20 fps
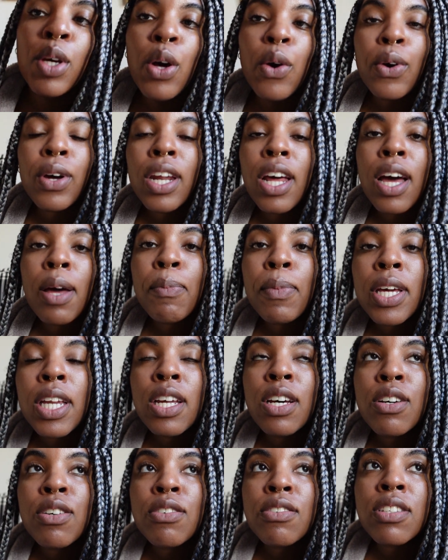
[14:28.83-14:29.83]
coconut
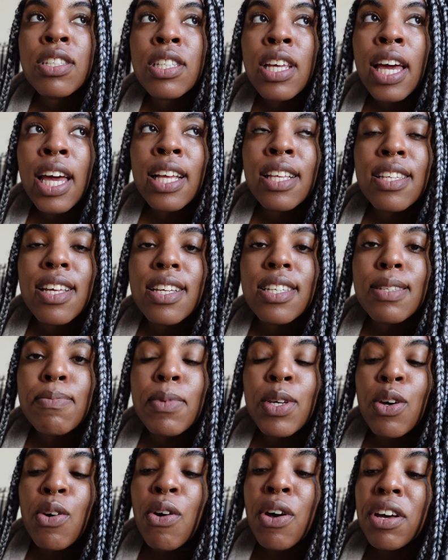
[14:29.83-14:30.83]
aminos and
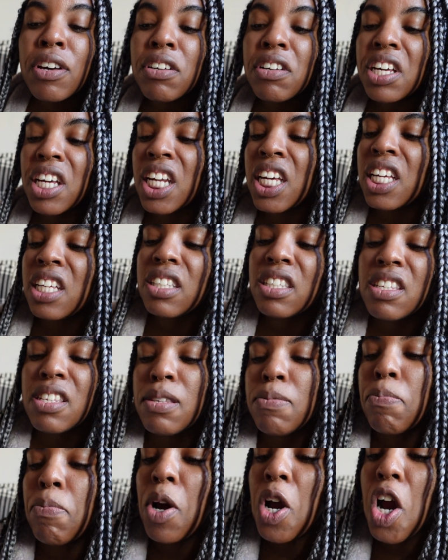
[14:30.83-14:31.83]
sesame oil, and
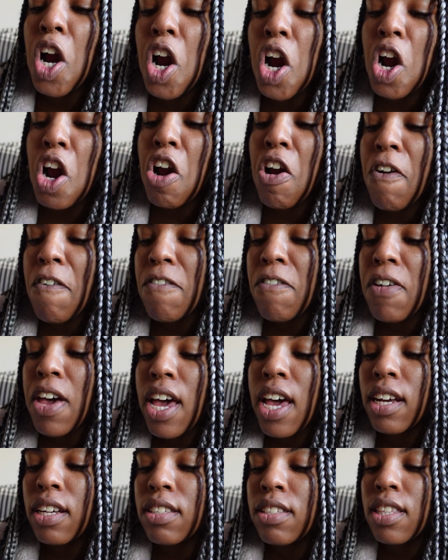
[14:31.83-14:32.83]
it's
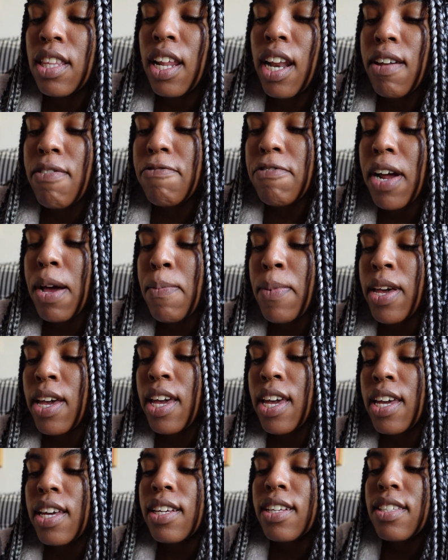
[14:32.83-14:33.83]
perfect. And then I fry my
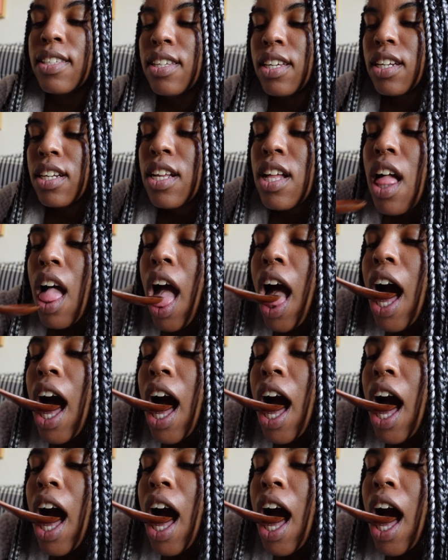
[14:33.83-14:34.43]
eggs, and